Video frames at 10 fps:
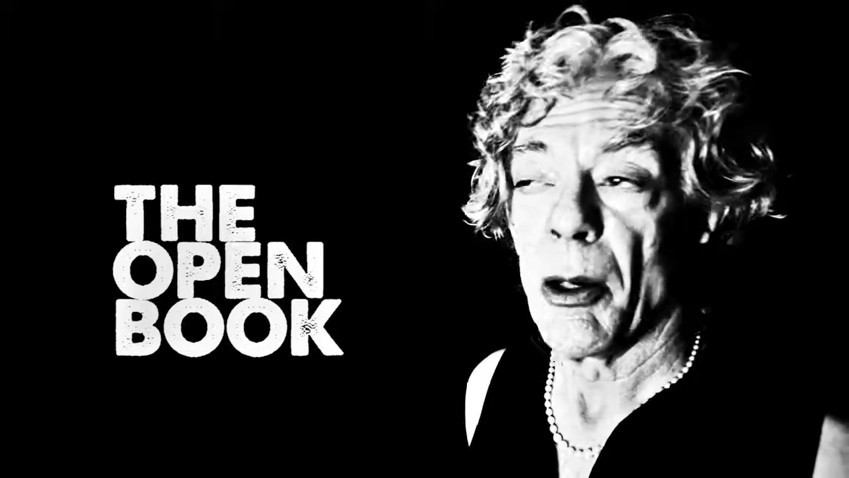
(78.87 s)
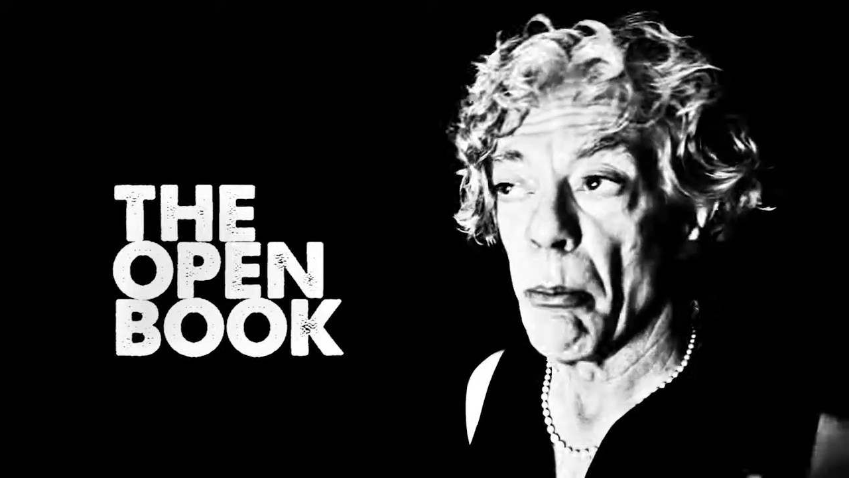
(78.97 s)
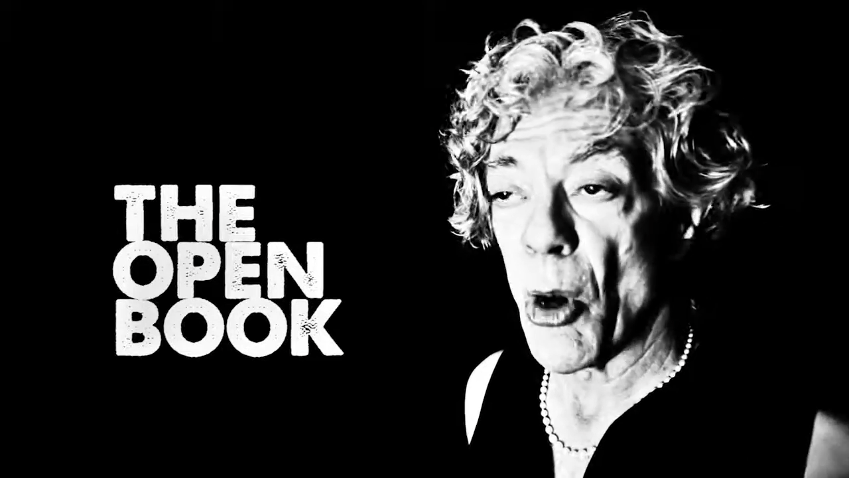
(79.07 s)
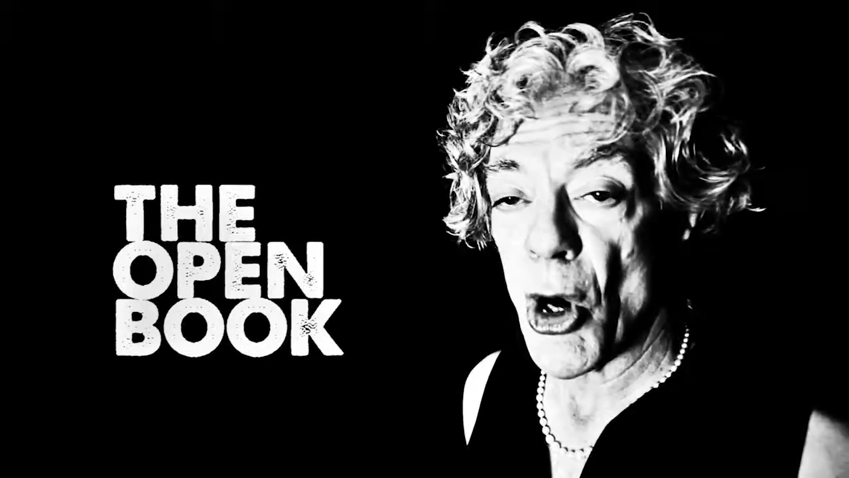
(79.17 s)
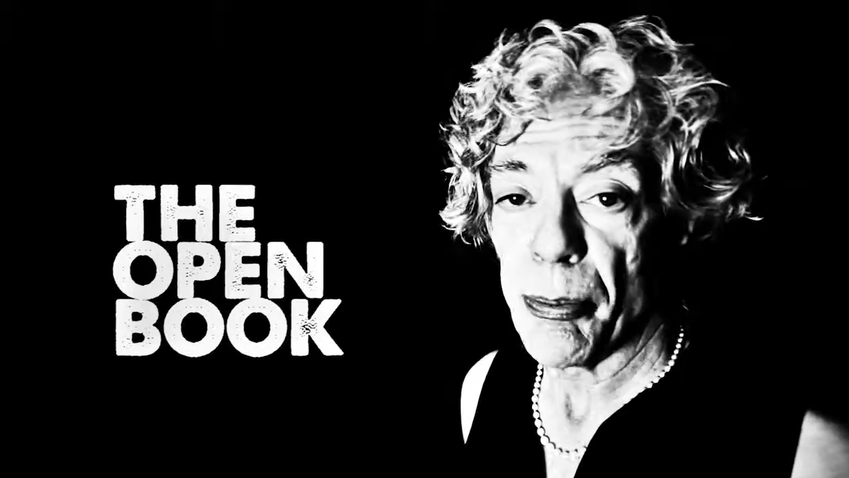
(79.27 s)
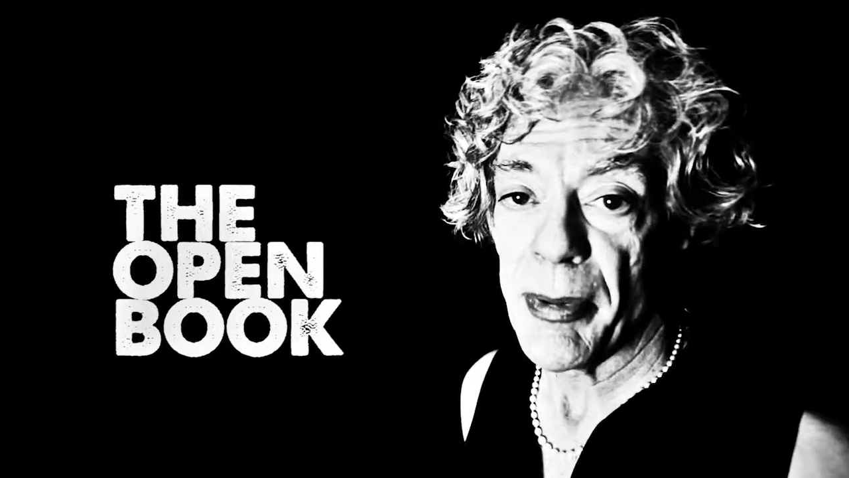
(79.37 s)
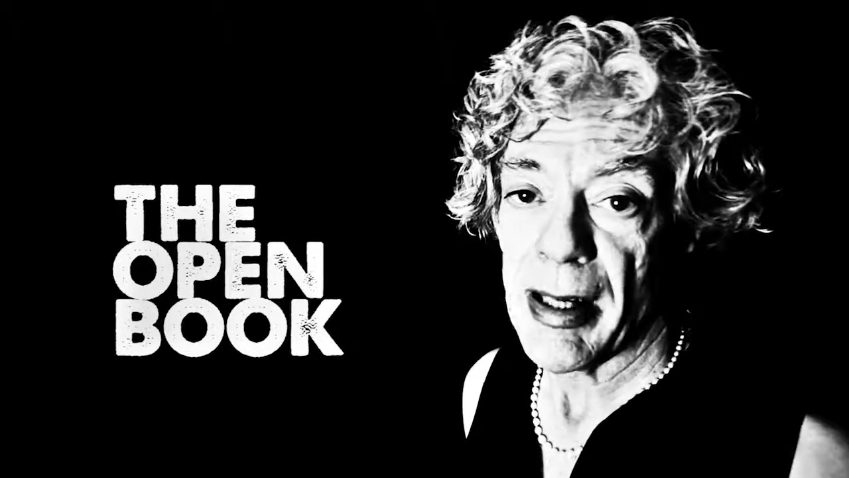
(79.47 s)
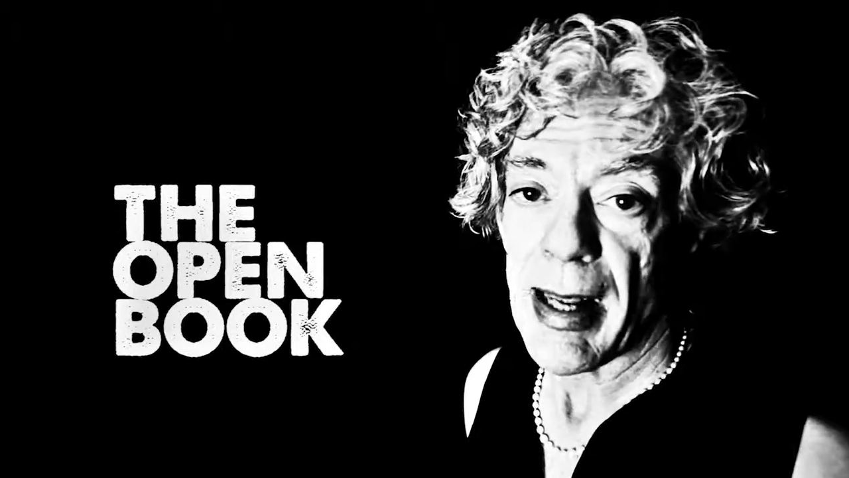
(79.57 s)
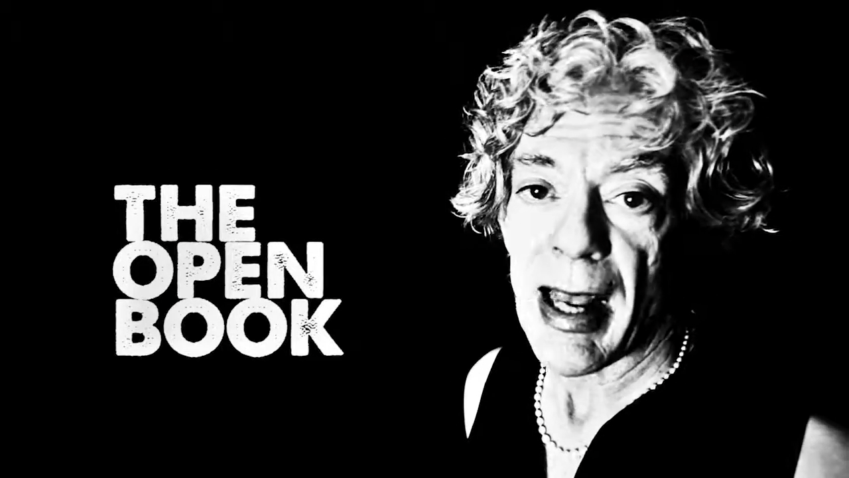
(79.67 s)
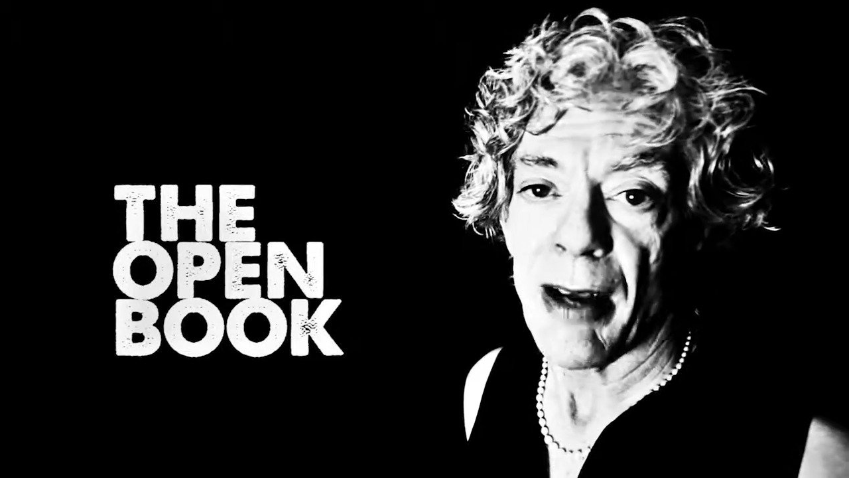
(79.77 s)

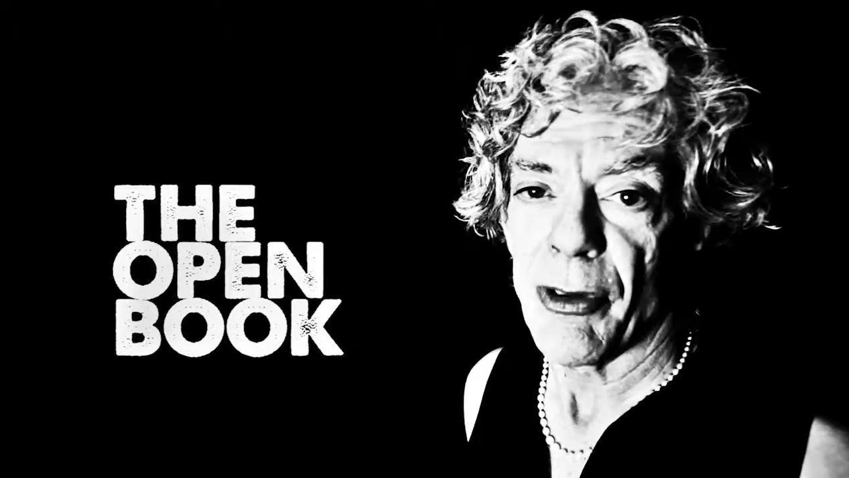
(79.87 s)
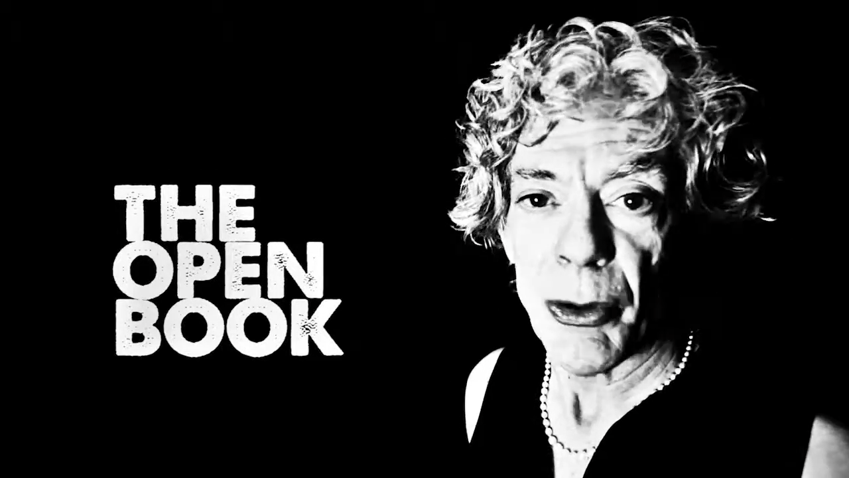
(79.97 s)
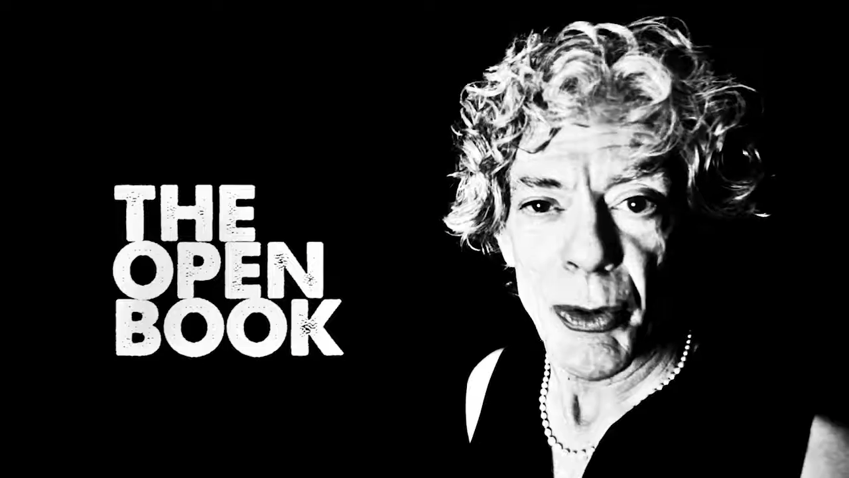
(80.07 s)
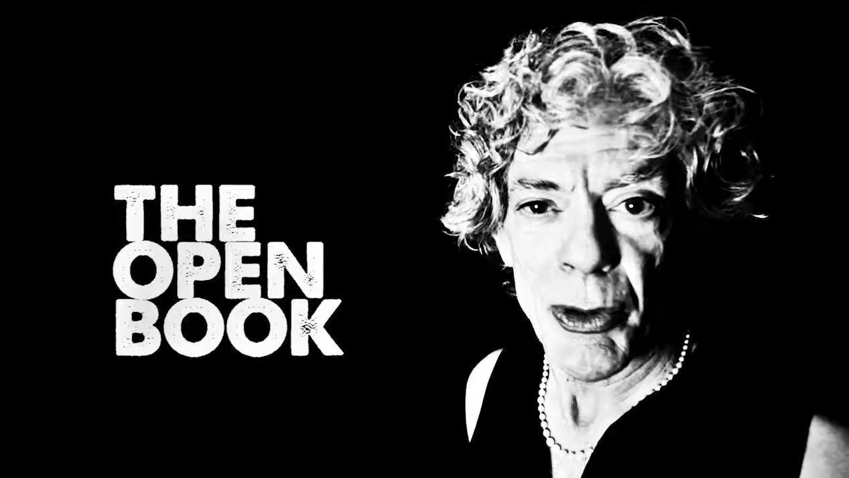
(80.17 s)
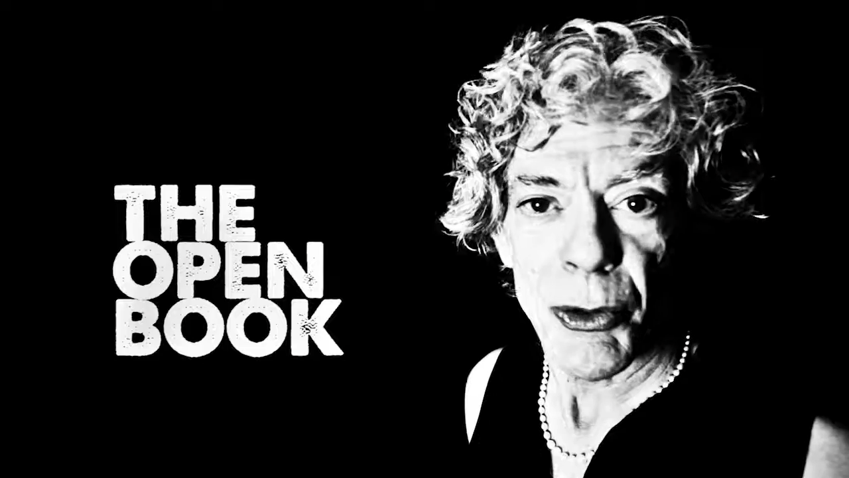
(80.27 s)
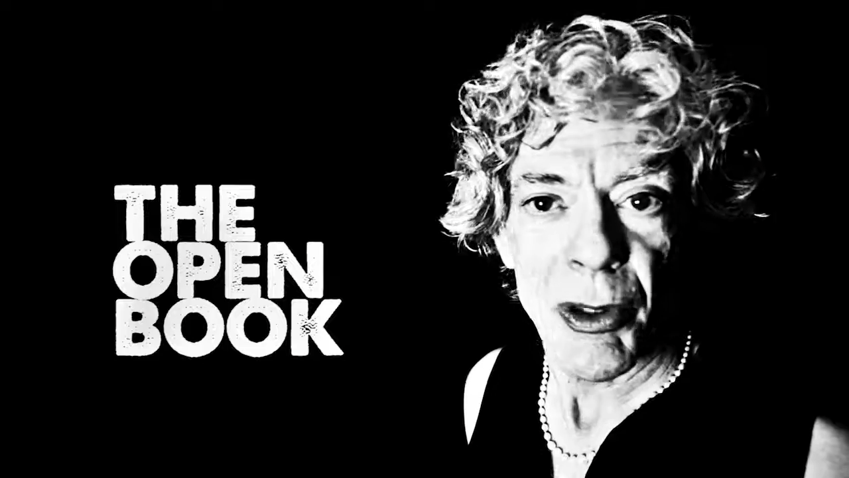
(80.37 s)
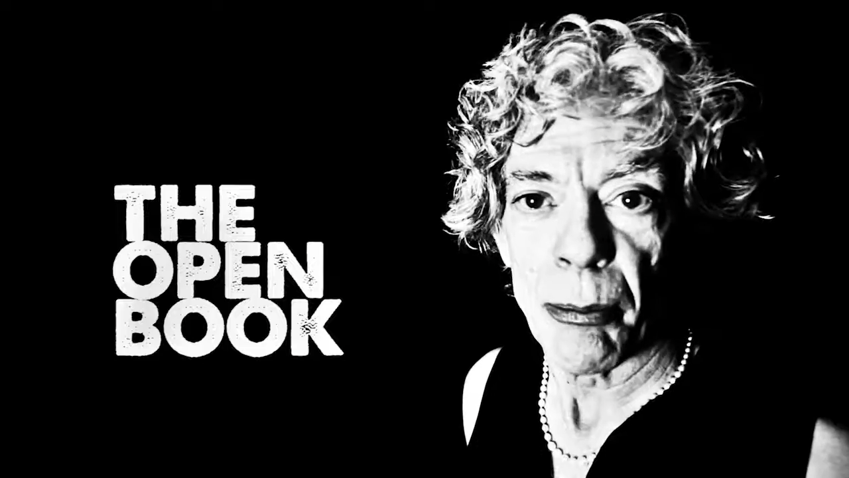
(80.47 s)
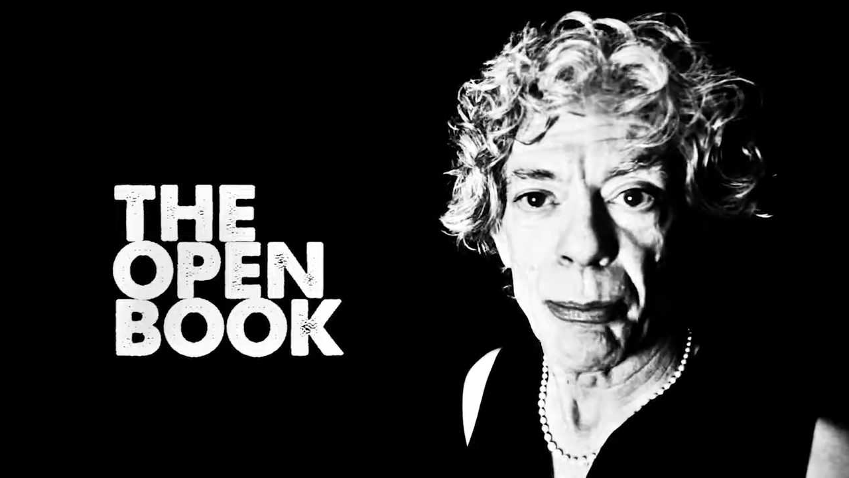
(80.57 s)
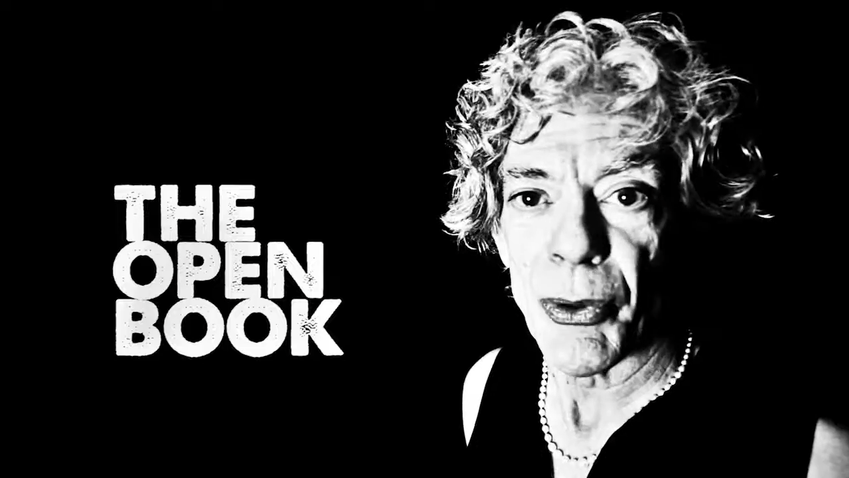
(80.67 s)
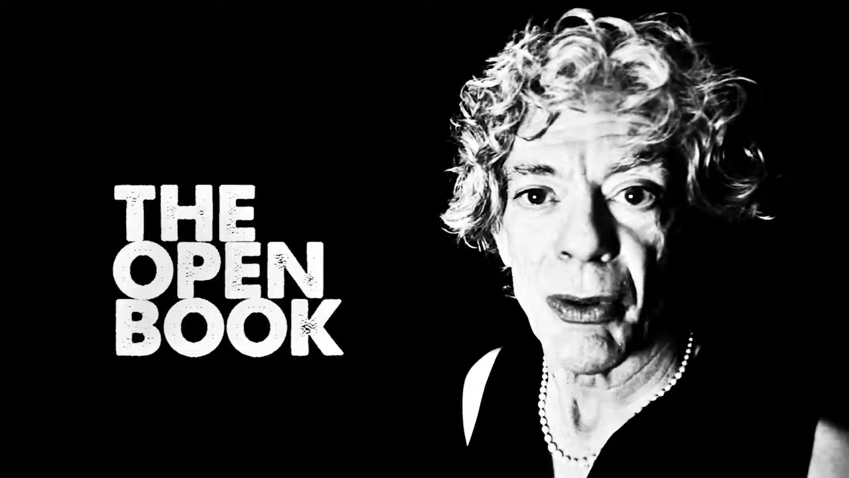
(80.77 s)
Maltman Avenue or Street
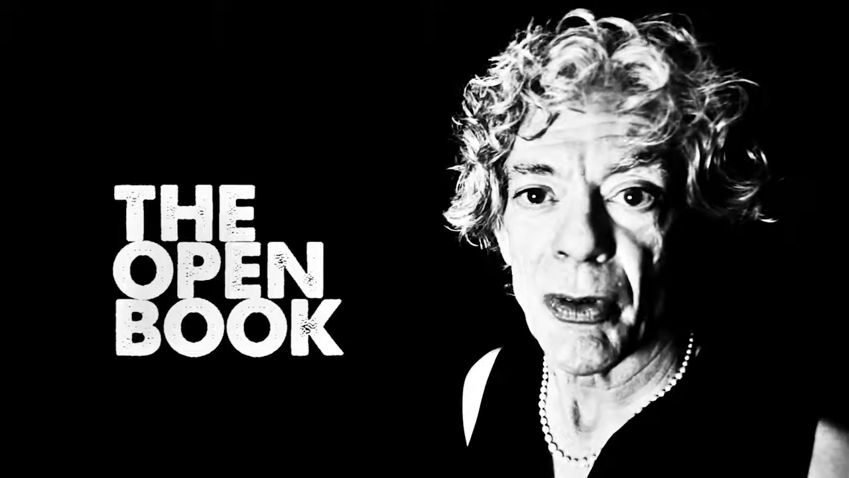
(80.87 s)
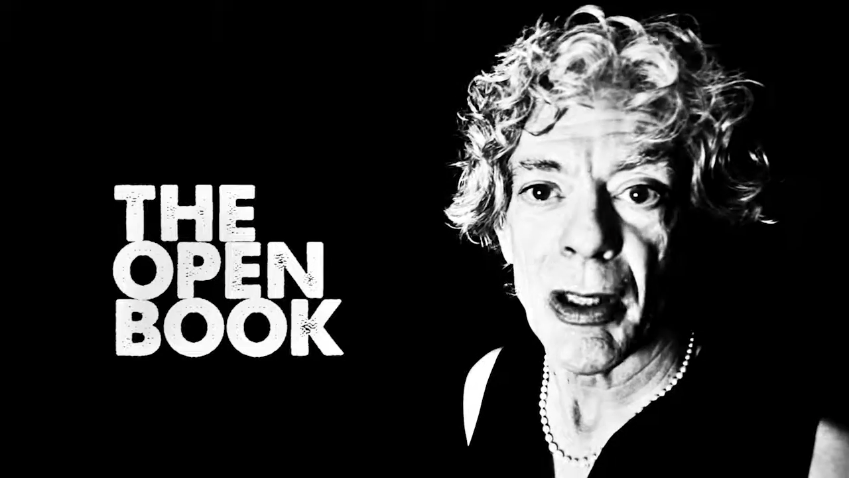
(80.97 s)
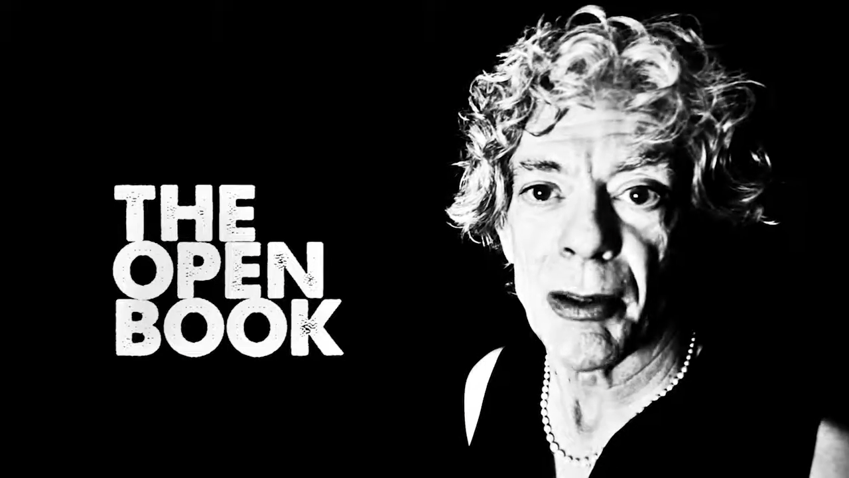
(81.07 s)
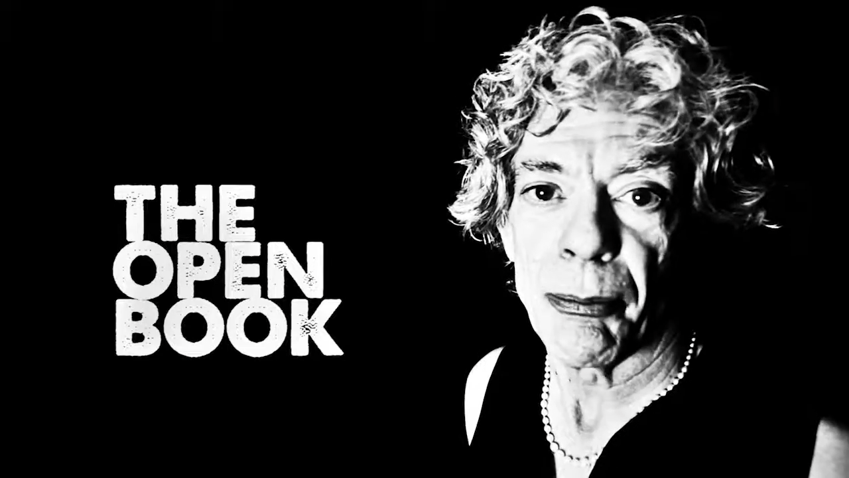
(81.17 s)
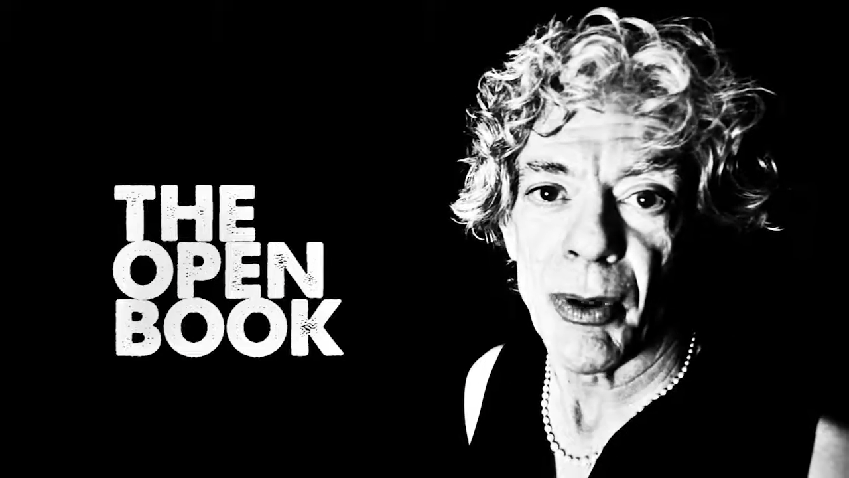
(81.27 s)
or Boulevard,